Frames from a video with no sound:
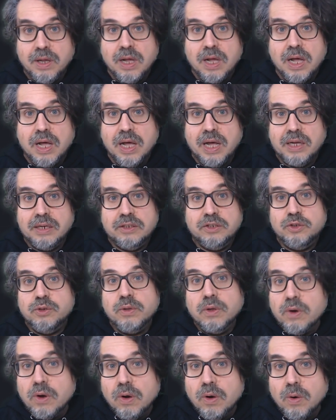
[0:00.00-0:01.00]
and you
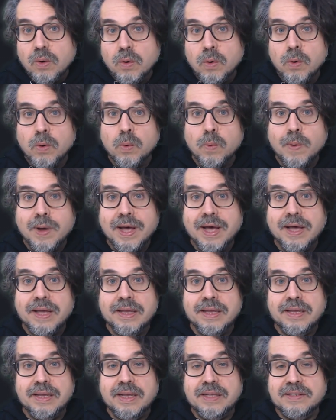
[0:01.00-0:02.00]
don't know
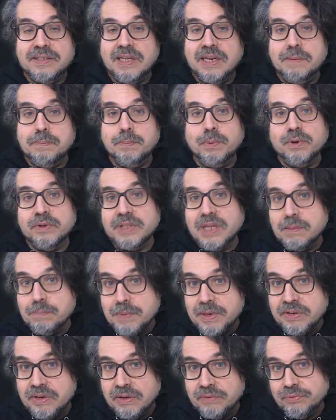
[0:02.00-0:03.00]
why it's an important
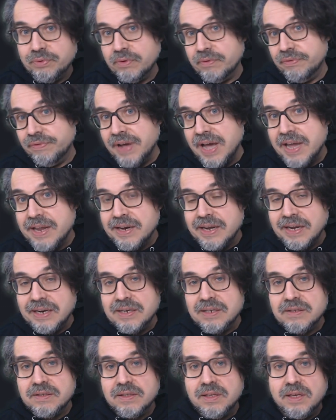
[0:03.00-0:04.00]
metric for
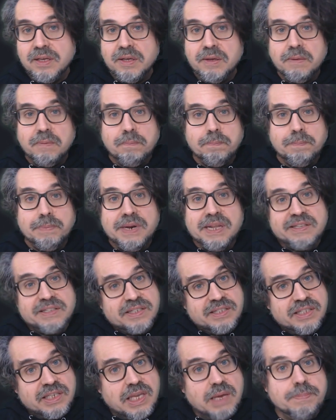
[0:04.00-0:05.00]
finance, please
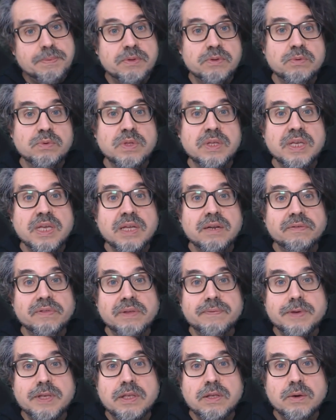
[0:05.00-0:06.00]
skip to the end of the
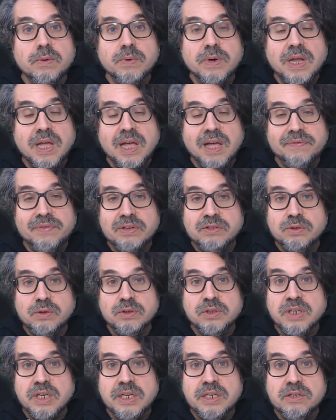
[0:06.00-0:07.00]
video where I have a
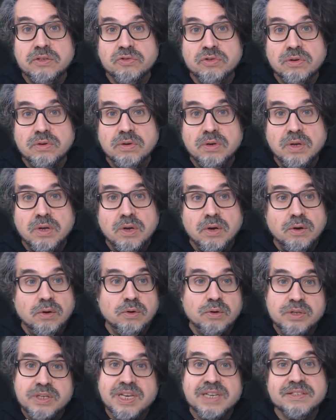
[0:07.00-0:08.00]
short intro,
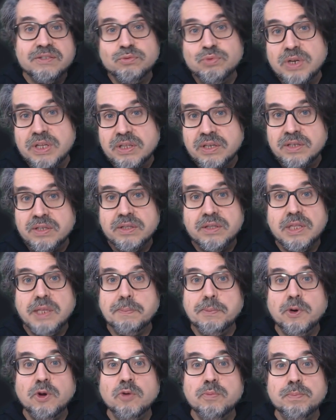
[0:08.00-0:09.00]
or just read the
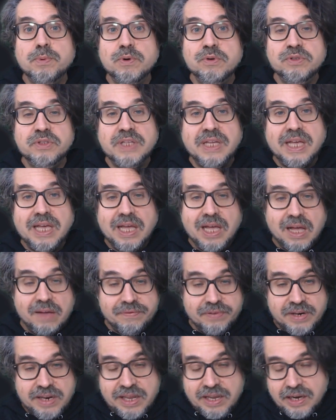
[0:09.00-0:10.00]
blog post I have
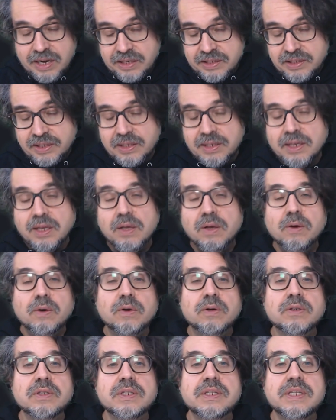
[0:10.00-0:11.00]
linked
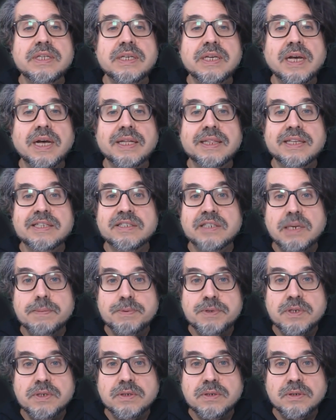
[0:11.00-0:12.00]
on the
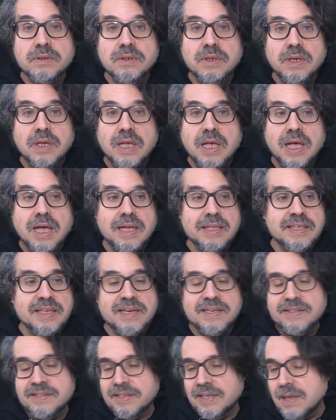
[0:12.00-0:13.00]
description, and
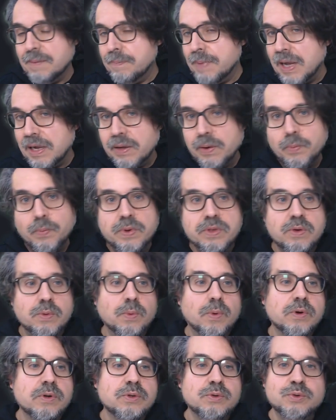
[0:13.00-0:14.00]
just come back when you
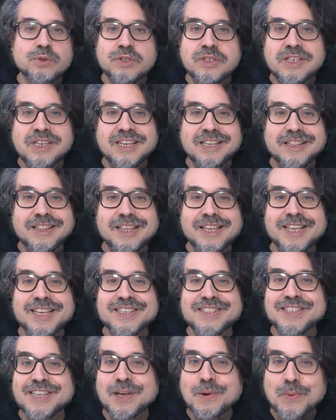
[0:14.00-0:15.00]
want to see the
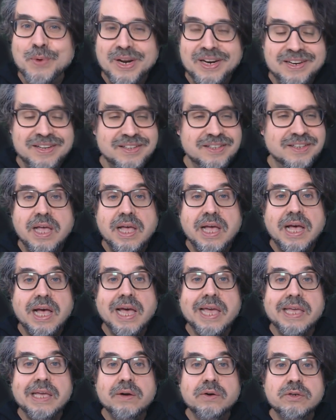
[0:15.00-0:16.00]
SQL.
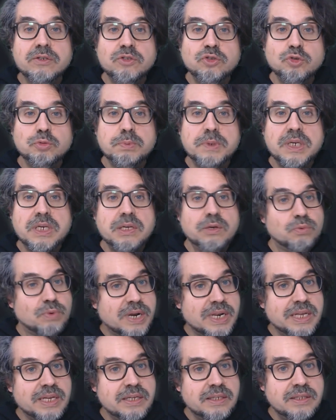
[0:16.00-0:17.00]
I'm going to be
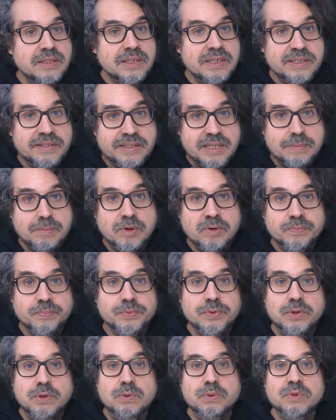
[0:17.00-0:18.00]
running this demo
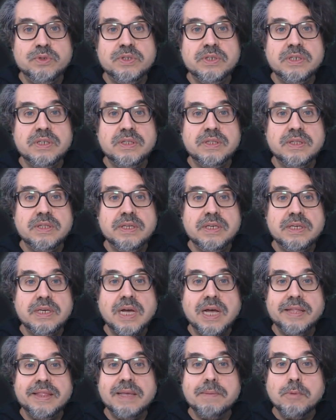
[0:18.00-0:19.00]
using the
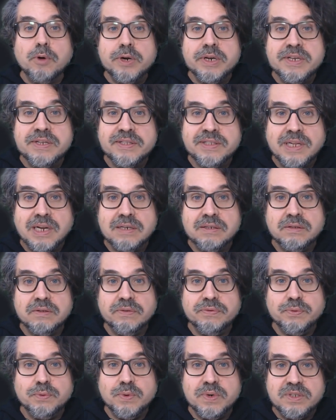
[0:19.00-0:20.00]
demo instance
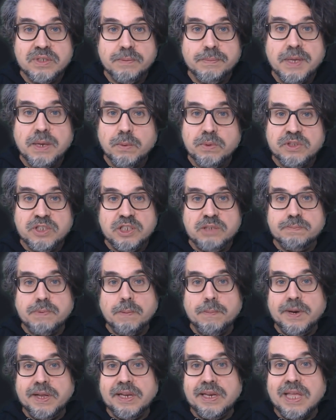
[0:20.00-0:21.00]
of QuestDB, which is
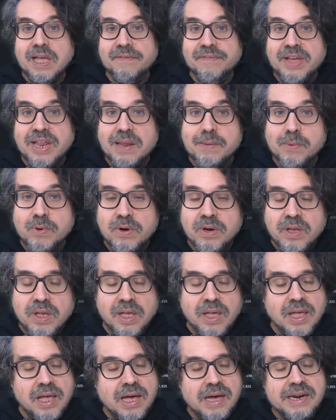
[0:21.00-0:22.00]
publicly available,
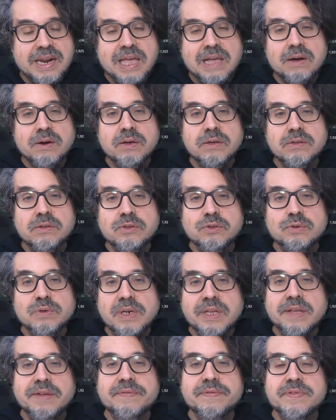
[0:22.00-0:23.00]
and I'm going to
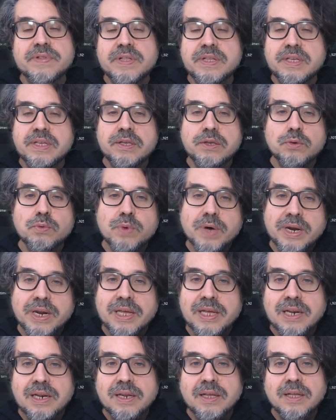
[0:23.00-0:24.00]
leave the
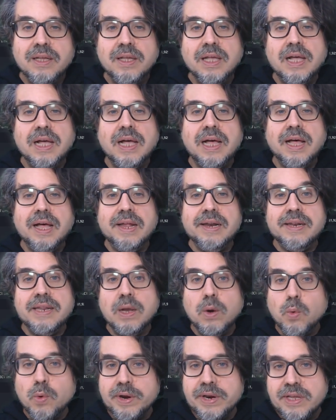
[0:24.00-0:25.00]
URL and the
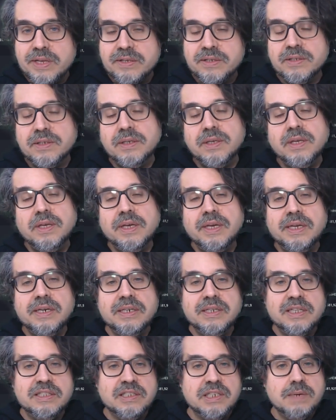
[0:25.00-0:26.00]
queries in
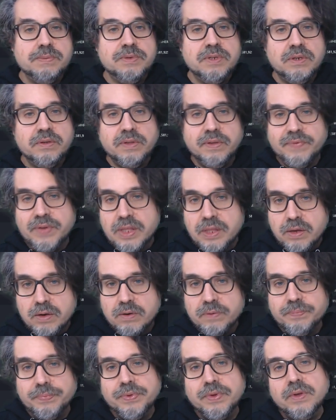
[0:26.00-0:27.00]
the description of the
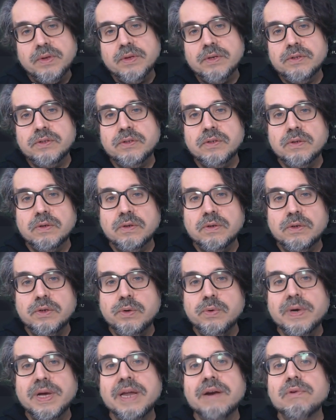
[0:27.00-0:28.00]
video so you
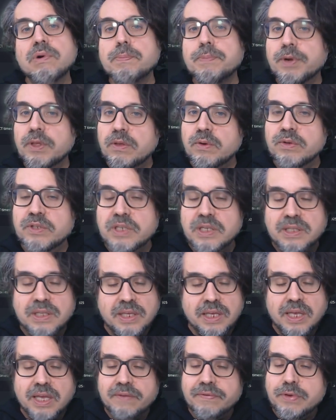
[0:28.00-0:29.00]
can reproduce
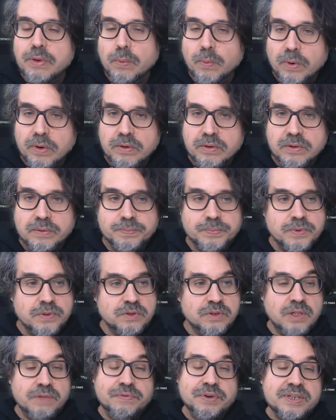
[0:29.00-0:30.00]
it if you want.
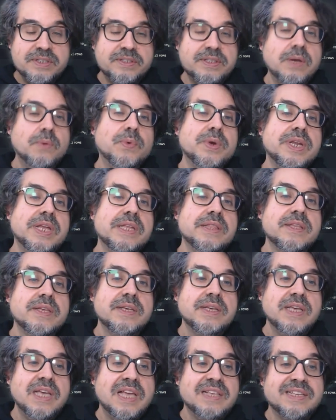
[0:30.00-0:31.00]
So the first thing we
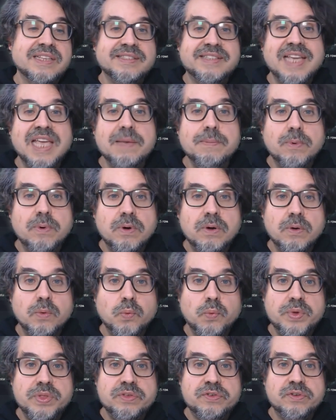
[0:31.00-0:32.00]
need is a table
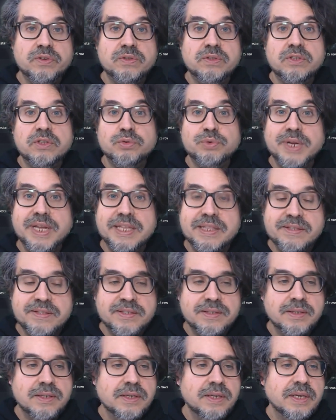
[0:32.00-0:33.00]
with some
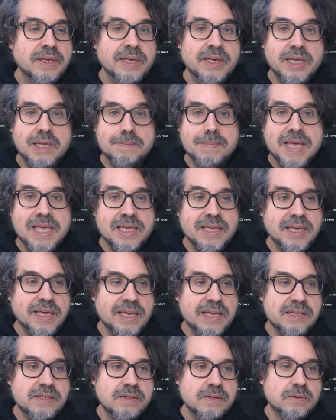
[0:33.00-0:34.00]
trades. In my
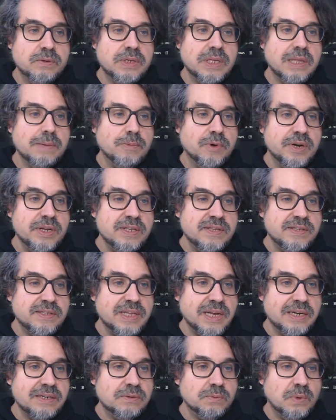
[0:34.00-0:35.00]
case, on the demo
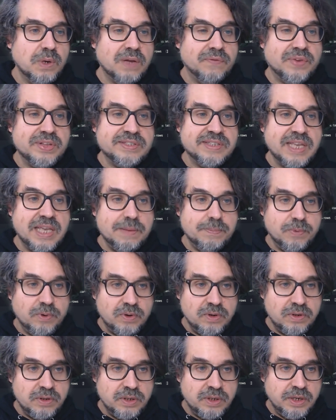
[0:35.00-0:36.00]
instance, we have a
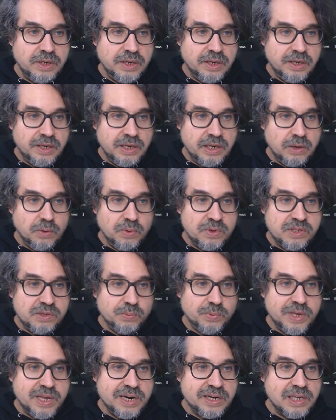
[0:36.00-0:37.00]
table in which
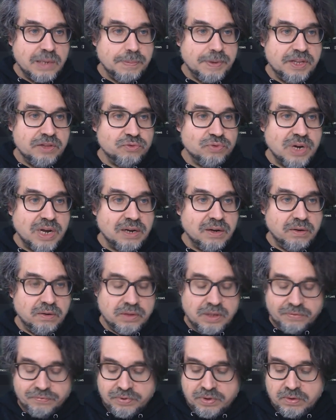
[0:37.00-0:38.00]
we are keeping track of
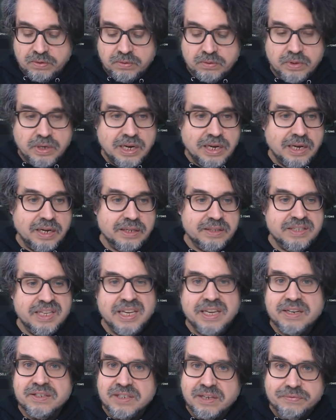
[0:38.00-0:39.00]
a few
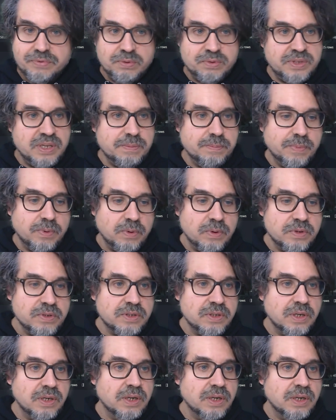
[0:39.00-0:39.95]
tickers, a few symbols